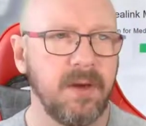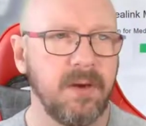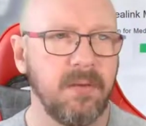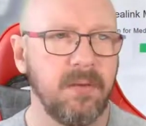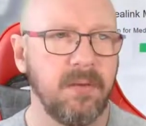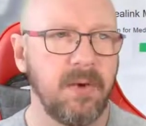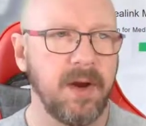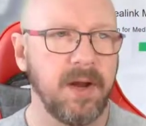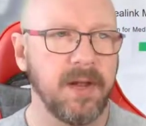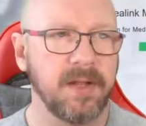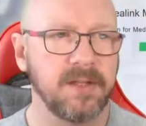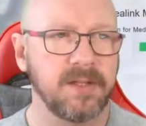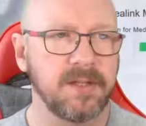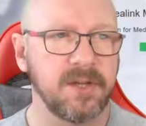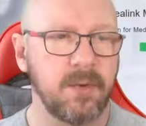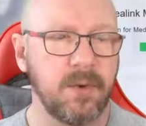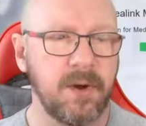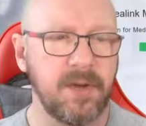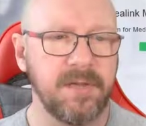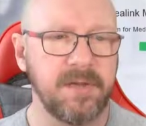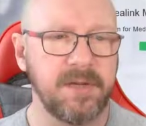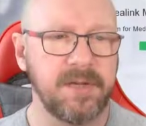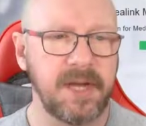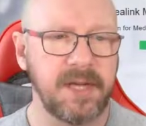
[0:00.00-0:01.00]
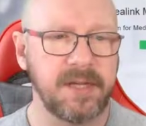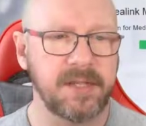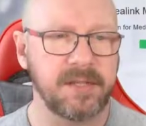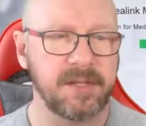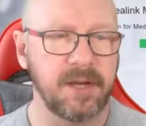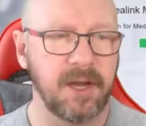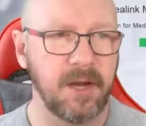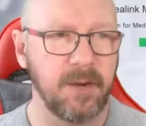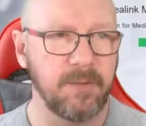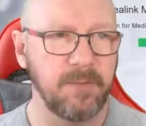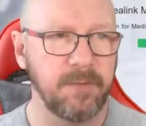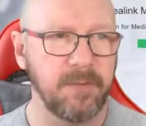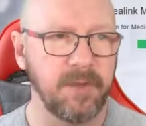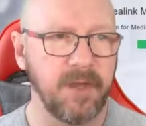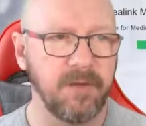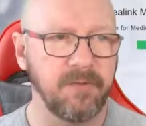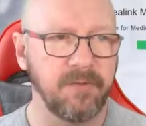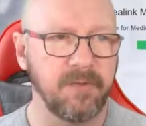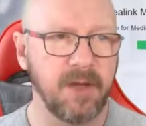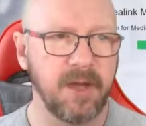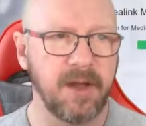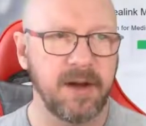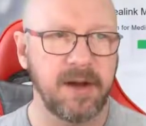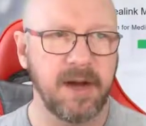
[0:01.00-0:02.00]
Right, so on the desktop,
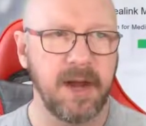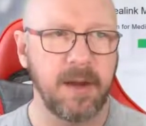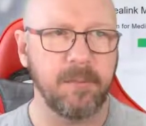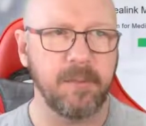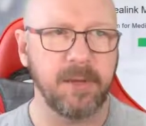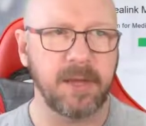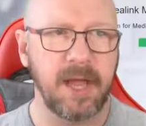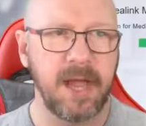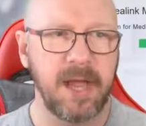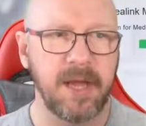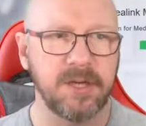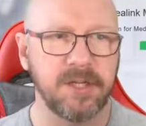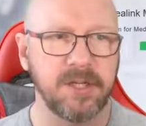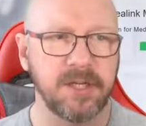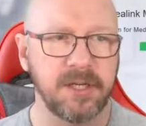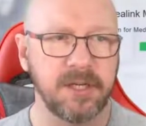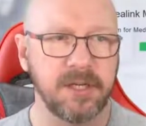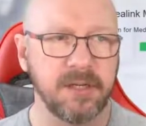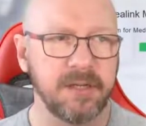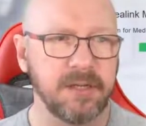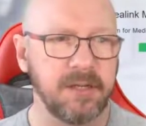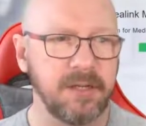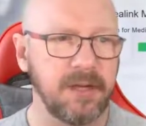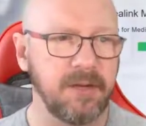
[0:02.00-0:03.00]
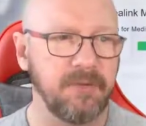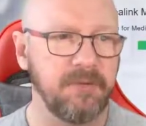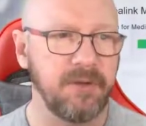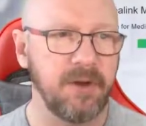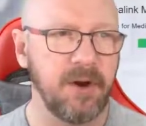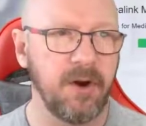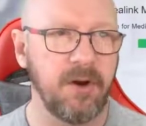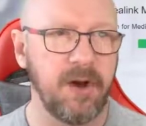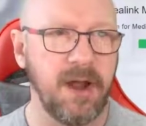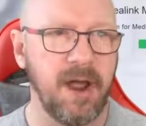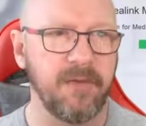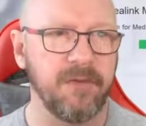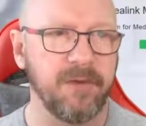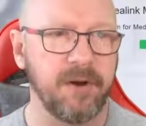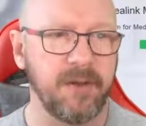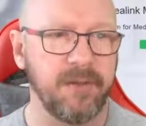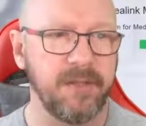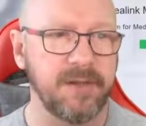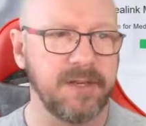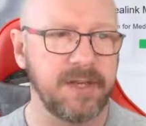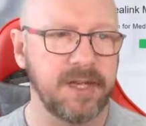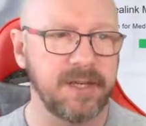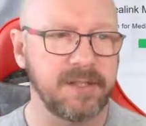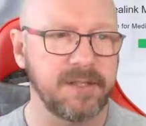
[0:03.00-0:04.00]
I've got an application. If you don't have it on
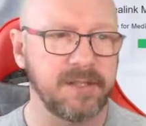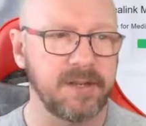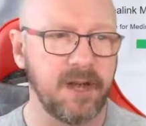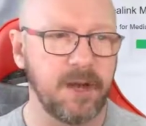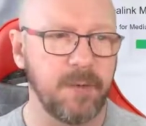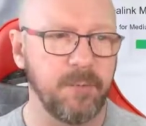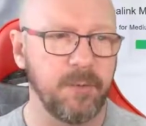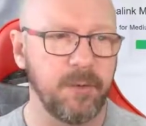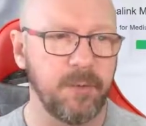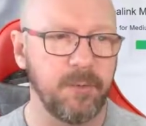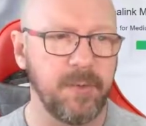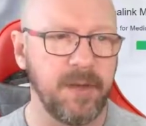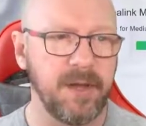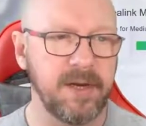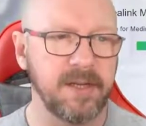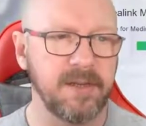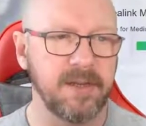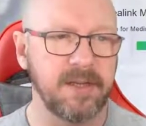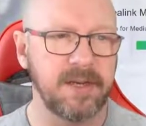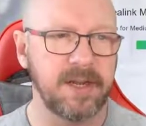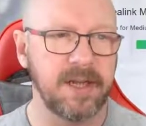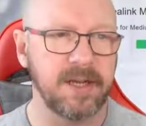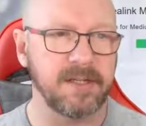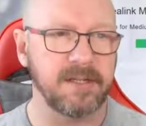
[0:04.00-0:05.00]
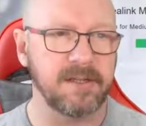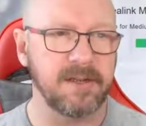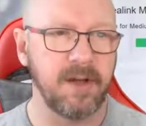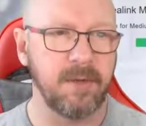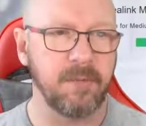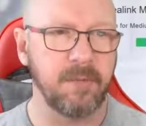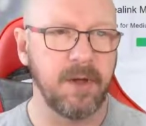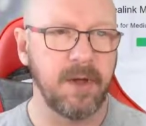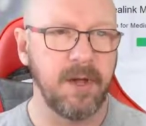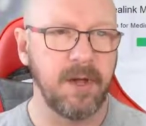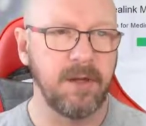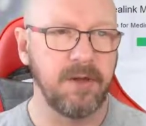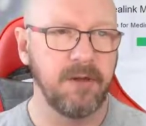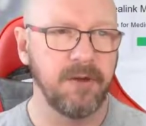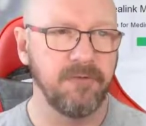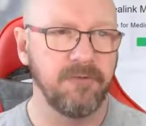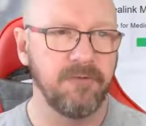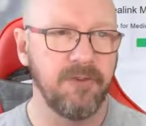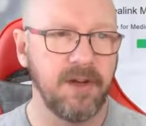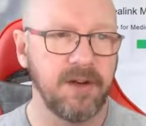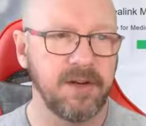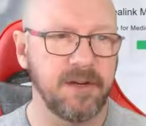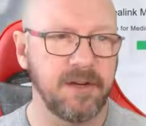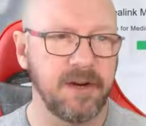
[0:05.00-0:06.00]
the desktop or pinned to the desktop, you'll
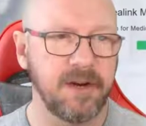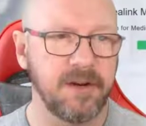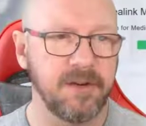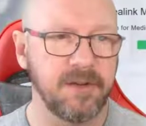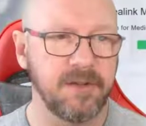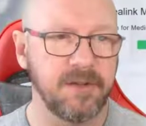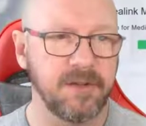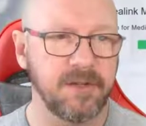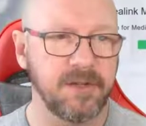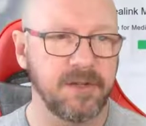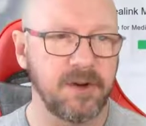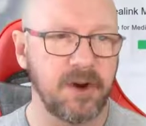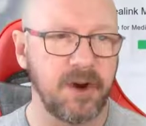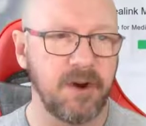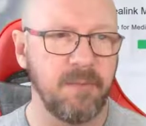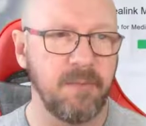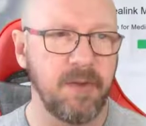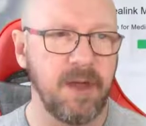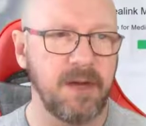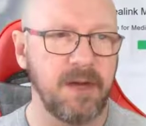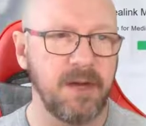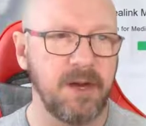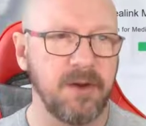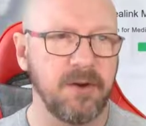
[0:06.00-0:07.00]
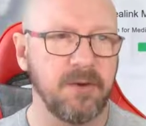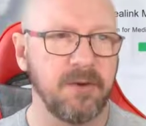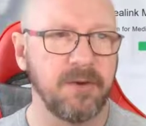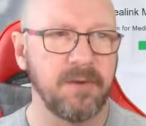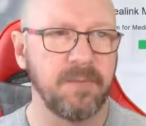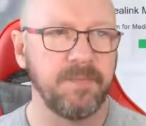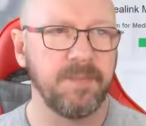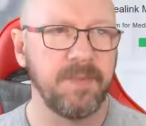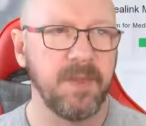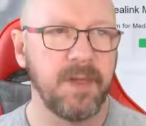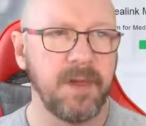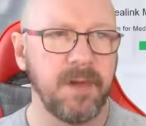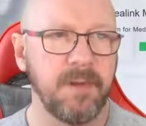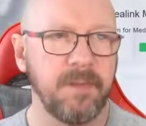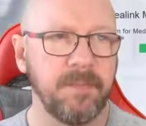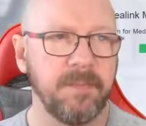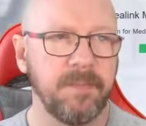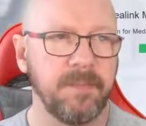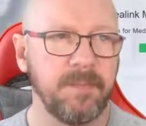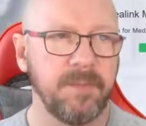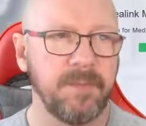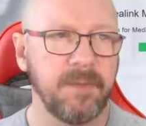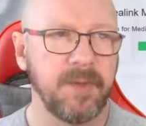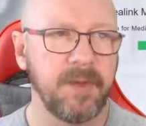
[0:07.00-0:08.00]
find it under the Start menu.
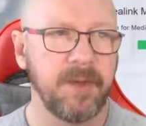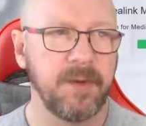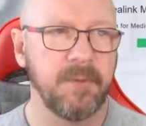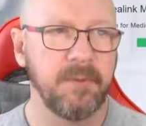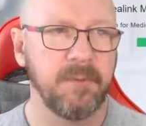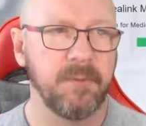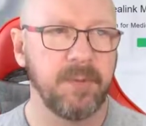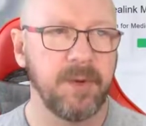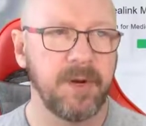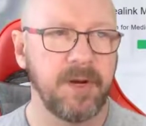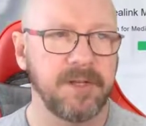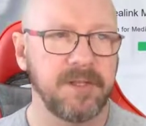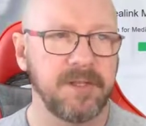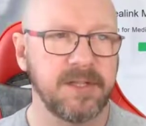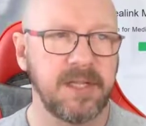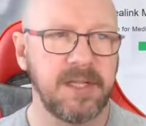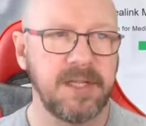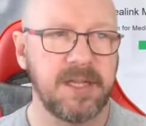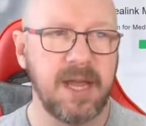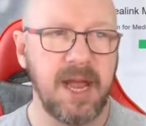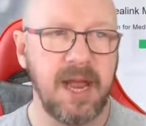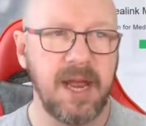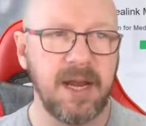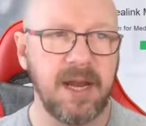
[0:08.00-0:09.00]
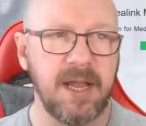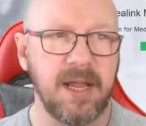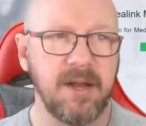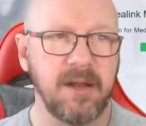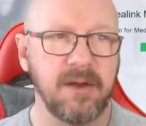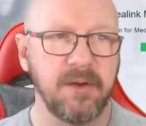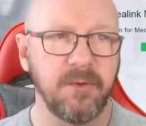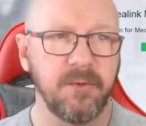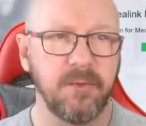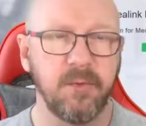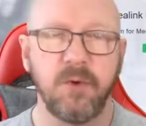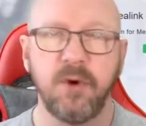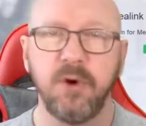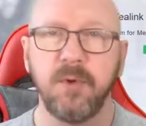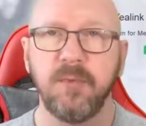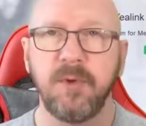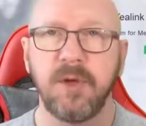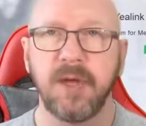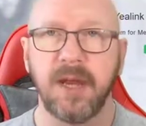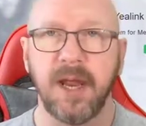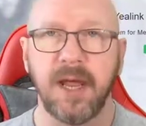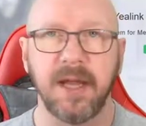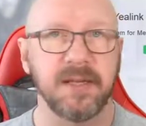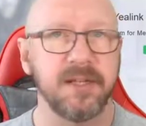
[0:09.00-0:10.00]
But it's the Yealink Room
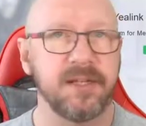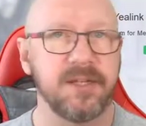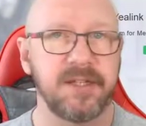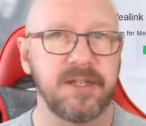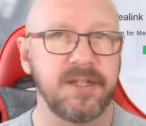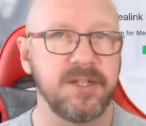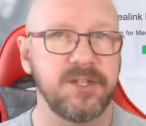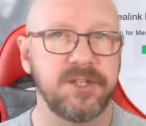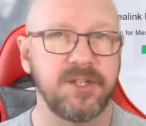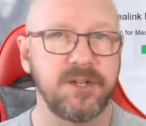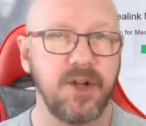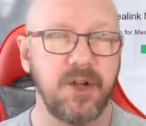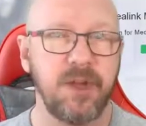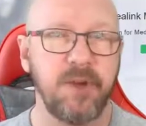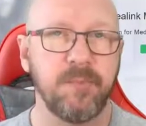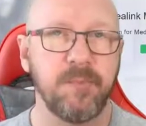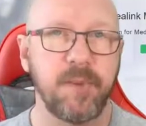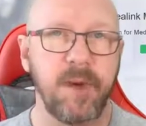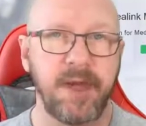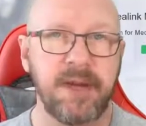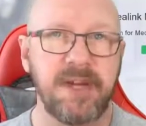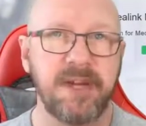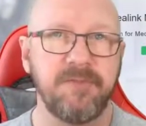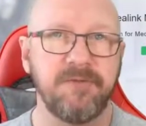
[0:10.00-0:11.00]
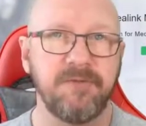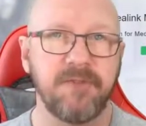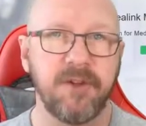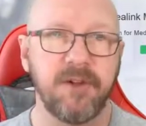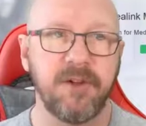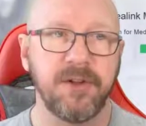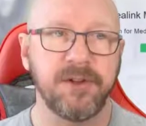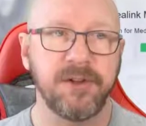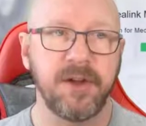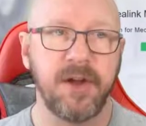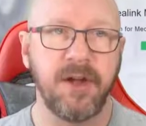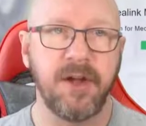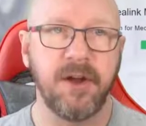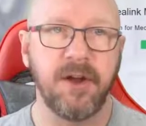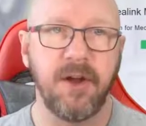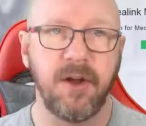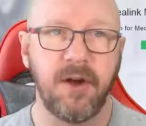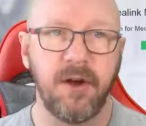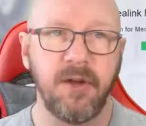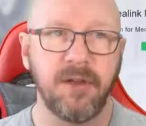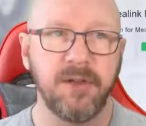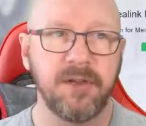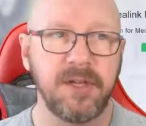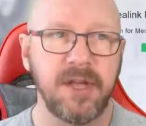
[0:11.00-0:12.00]
Connect. It's installed by default on
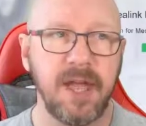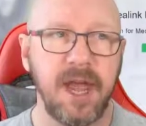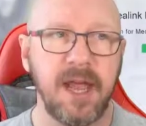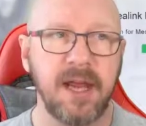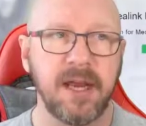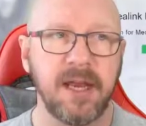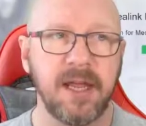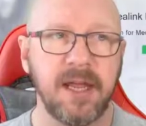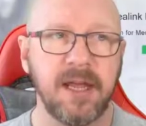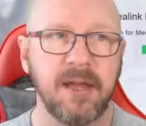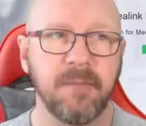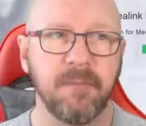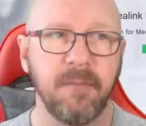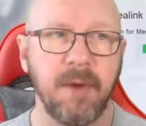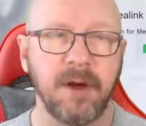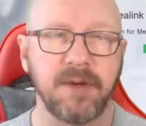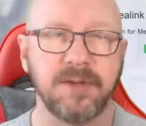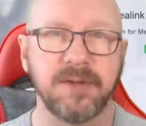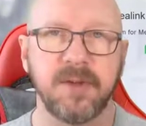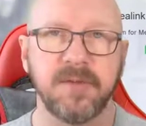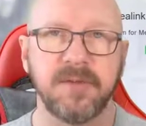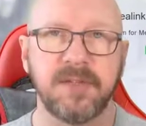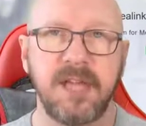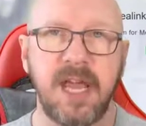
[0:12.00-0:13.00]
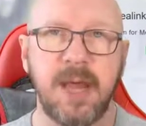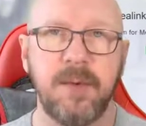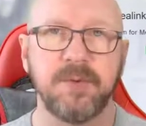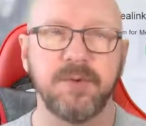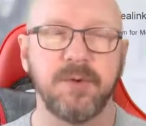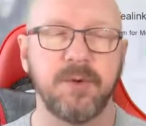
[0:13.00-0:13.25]
all Yealink Microsoft Teams